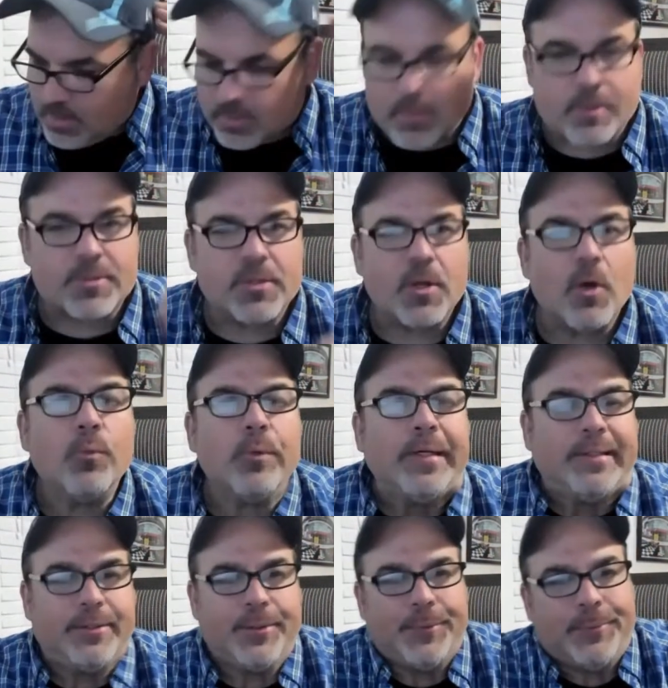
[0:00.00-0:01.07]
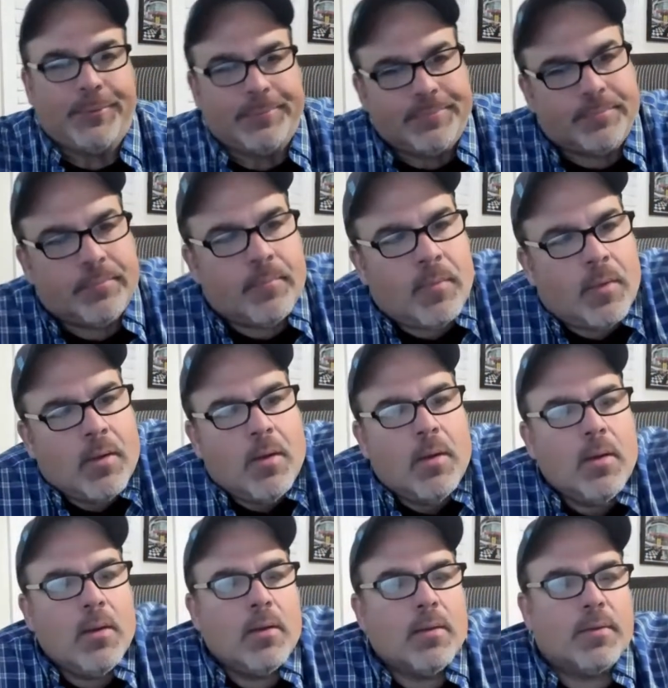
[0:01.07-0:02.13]
There's no redo.
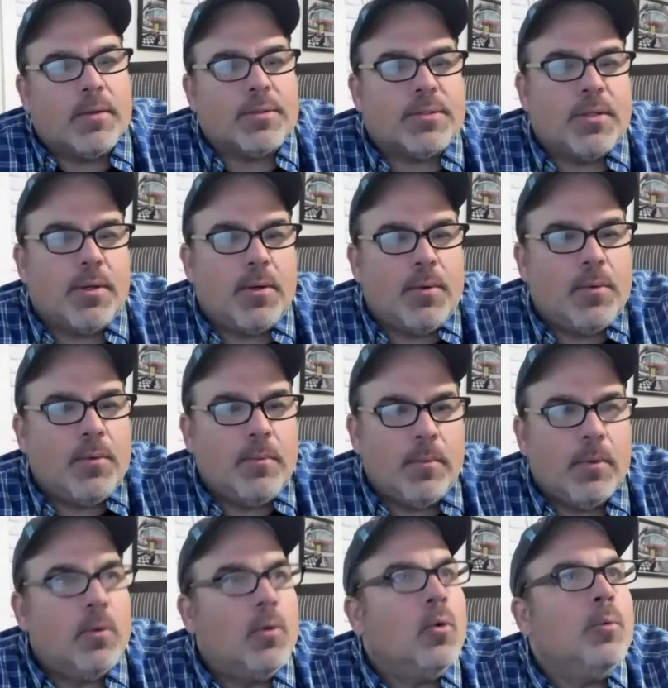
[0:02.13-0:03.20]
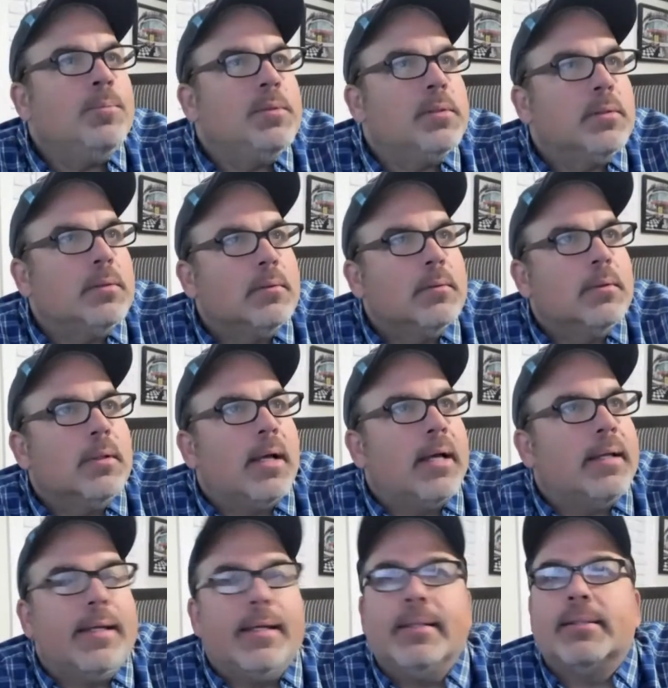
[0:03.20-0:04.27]
There's no, oops, I
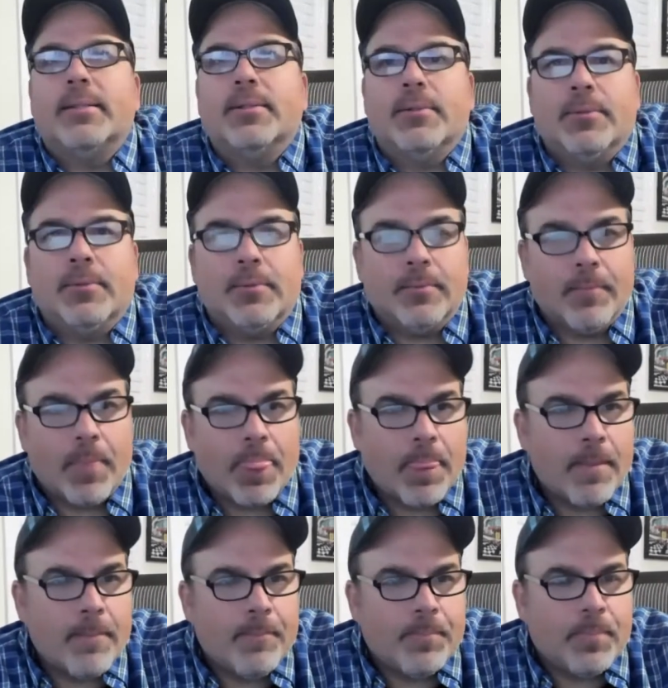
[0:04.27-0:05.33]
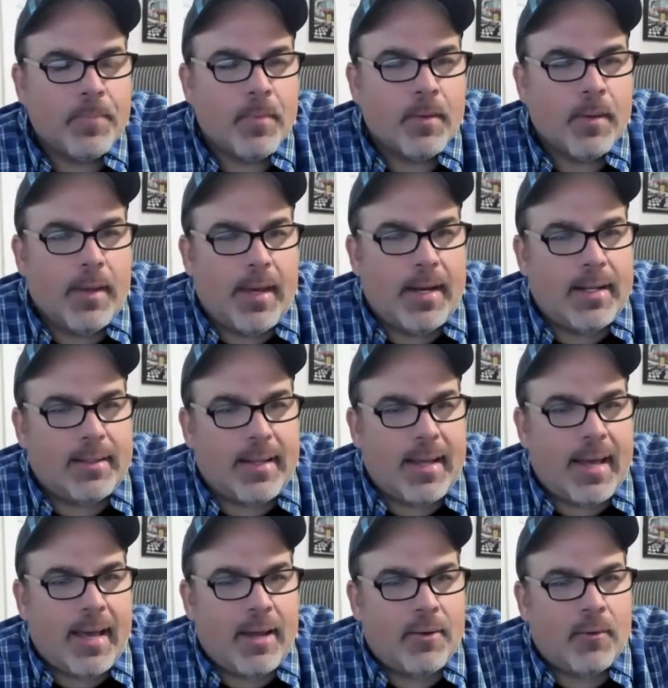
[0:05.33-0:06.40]
need to edit
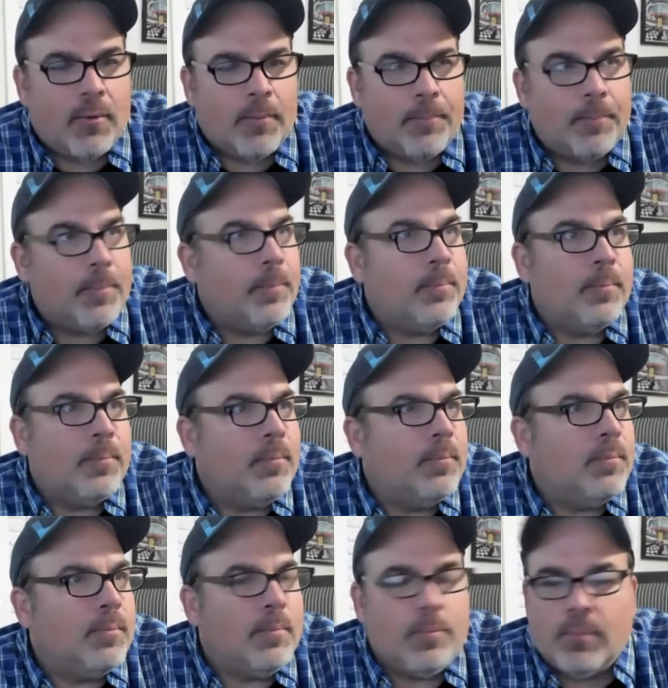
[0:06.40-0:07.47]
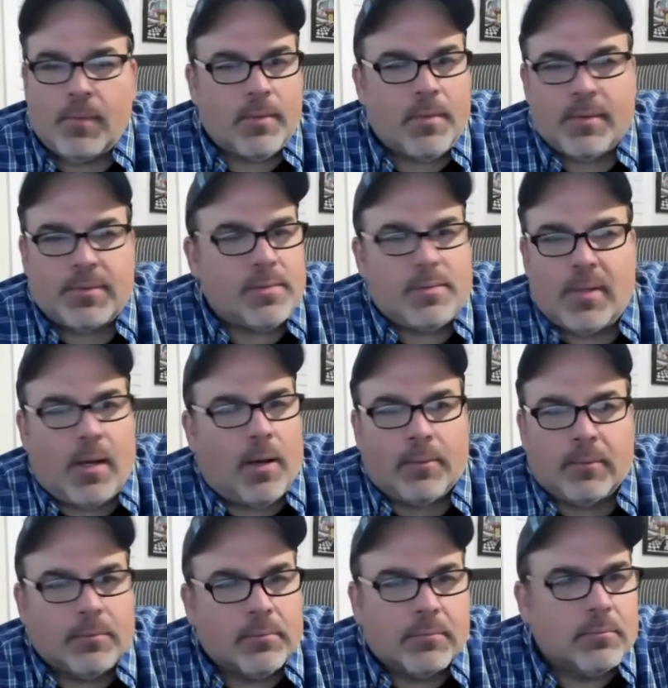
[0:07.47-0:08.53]
that, or no.
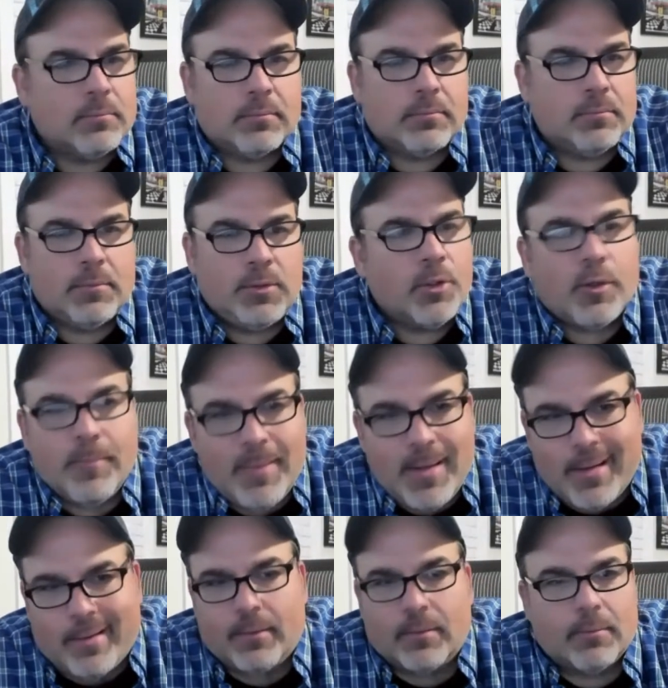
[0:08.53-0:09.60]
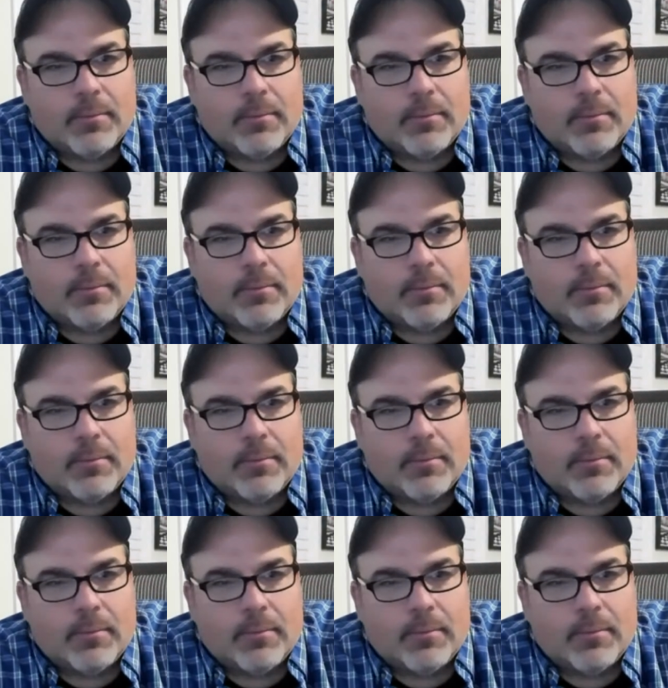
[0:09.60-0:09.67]
You're committed.